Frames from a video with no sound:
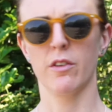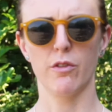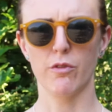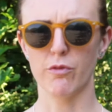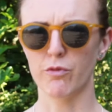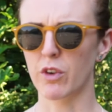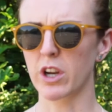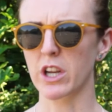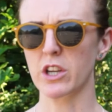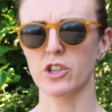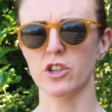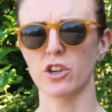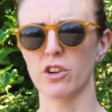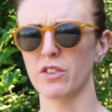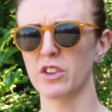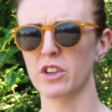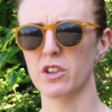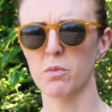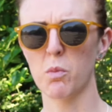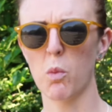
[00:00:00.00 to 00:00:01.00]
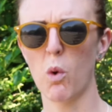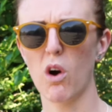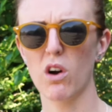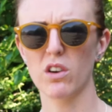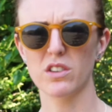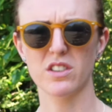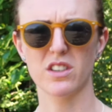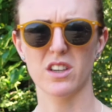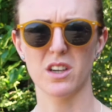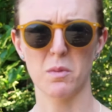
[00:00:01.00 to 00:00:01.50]
reassuring them
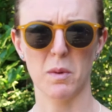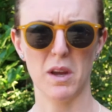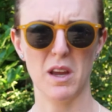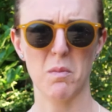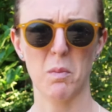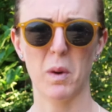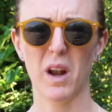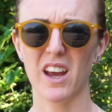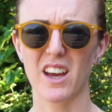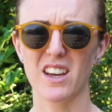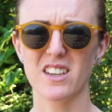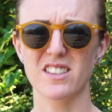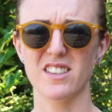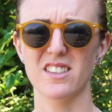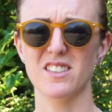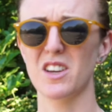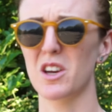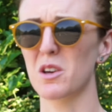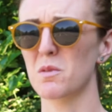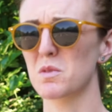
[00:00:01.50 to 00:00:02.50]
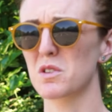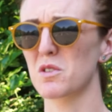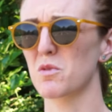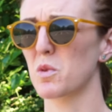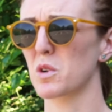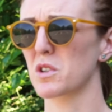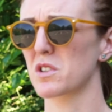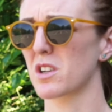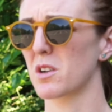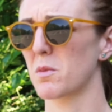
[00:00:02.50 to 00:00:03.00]
what's going to be in place in terms
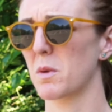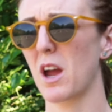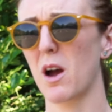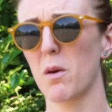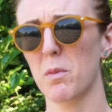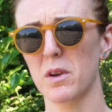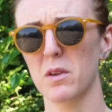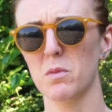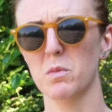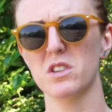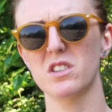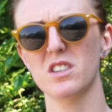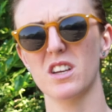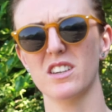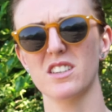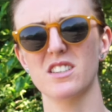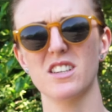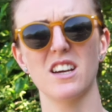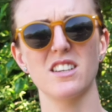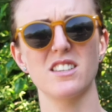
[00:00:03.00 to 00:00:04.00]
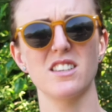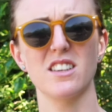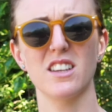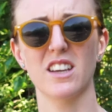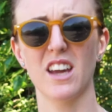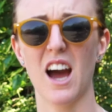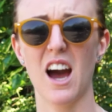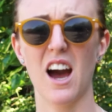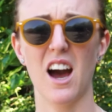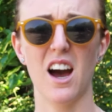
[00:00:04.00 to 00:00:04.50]
of what's going to be happening with sanitising
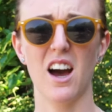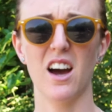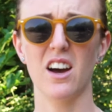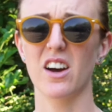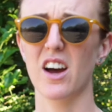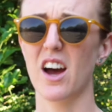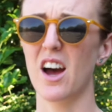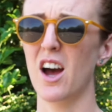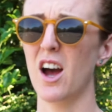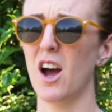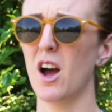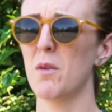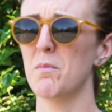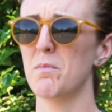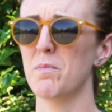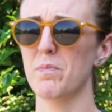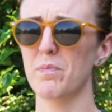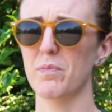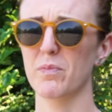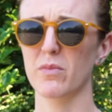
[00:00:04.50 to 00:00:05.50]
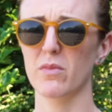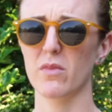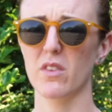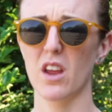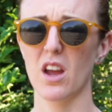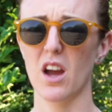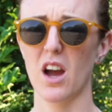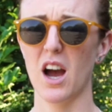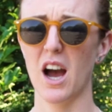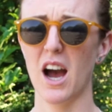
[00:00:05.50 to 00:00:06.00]
the car. I
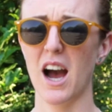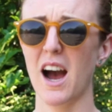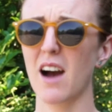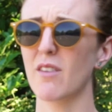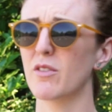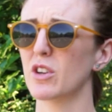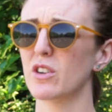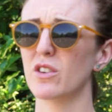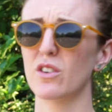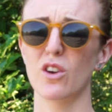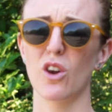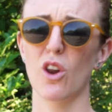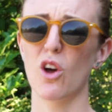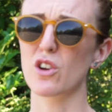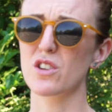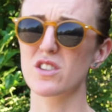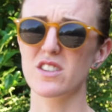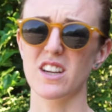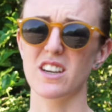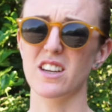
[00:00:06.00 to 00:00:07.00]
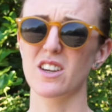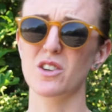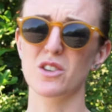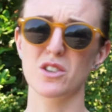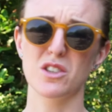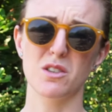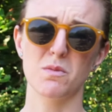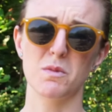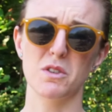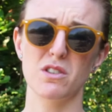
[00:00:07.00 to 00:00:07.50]
haven't lost any
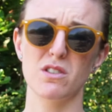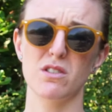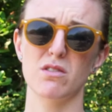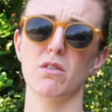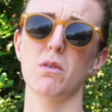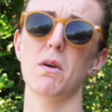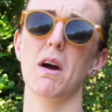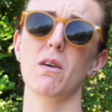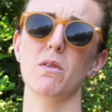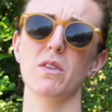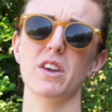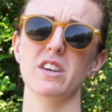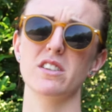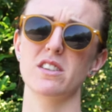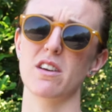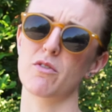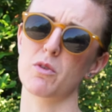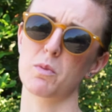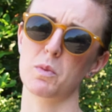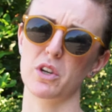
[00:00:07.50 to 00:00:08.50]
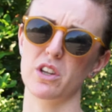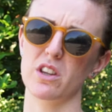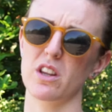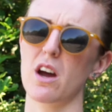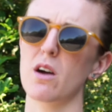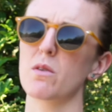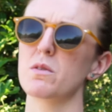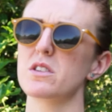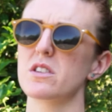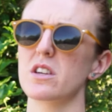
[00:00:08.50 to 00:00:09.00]
customers throughout this. Everybody
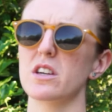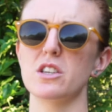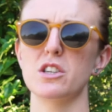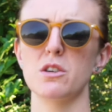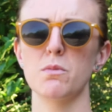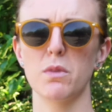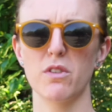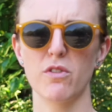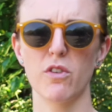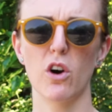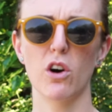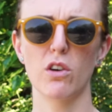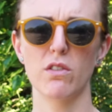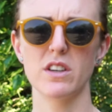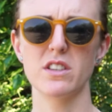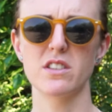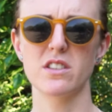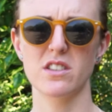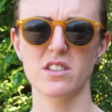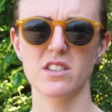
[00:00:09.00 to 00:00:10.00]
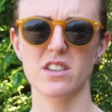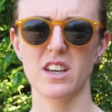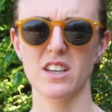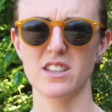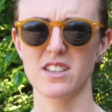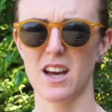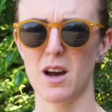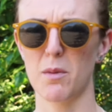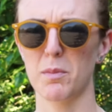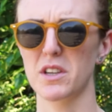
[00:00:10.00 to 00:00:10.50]
that I was teaching before is
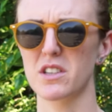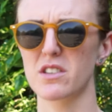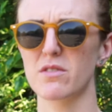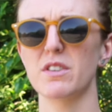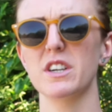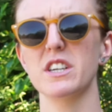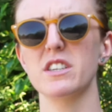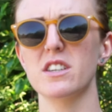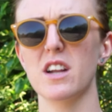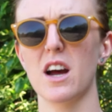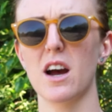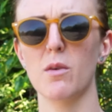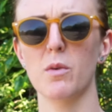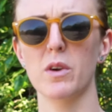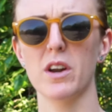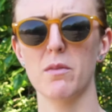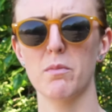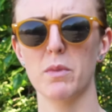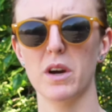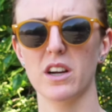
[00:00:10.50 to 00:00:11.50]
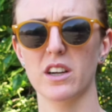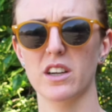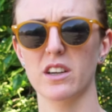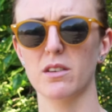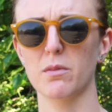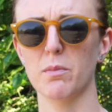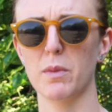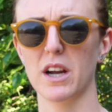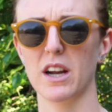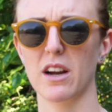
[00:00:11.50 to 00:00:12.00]
happy to restart when I'm
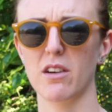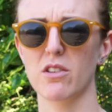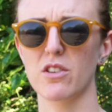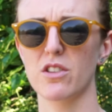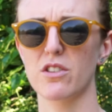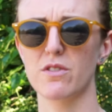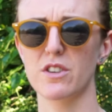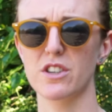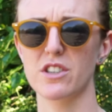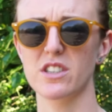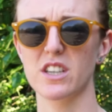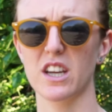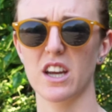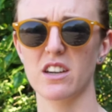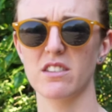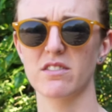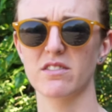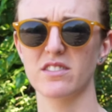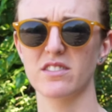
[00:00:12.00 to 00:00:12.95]
back out on the road again.